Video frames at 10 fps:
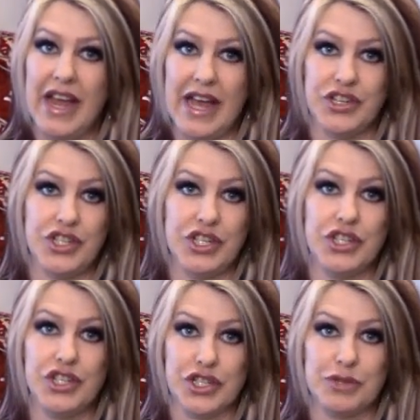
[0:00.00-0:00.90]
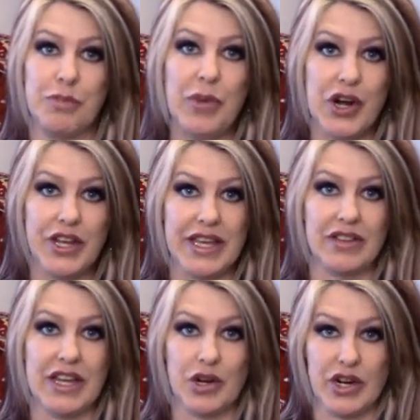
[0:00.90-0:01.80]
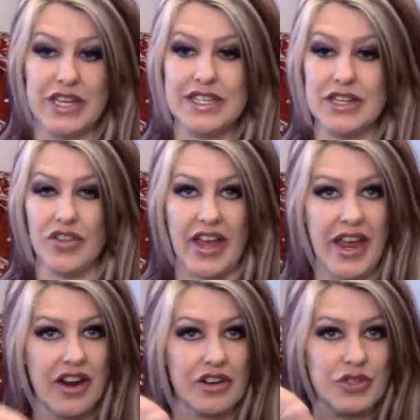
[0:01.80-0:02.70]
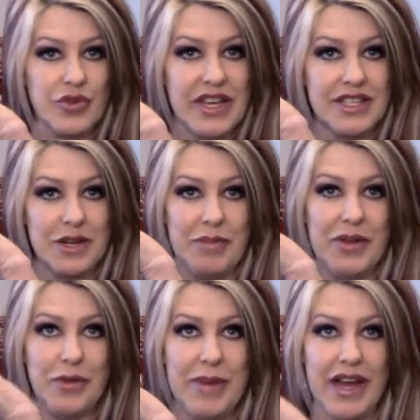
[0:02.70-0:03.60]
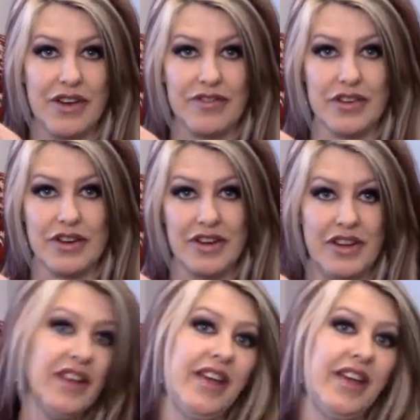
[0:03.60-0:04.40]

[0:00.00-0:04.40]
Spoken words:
and she's just barking like crazy, the hairs raised up on the back of her,